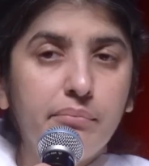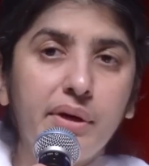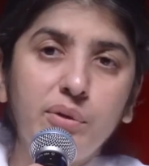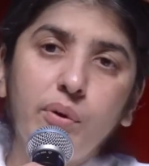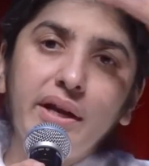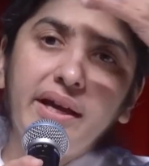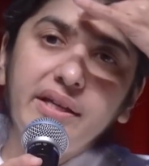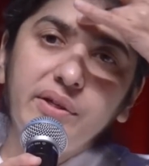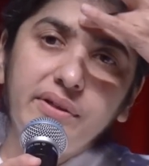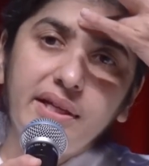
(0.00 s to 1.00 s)
But what
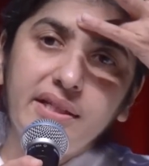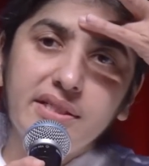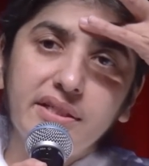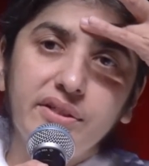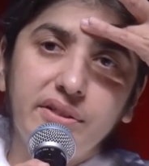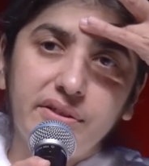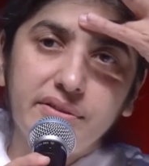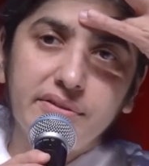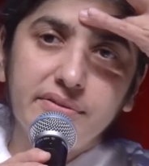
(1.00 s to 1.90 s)
I create here,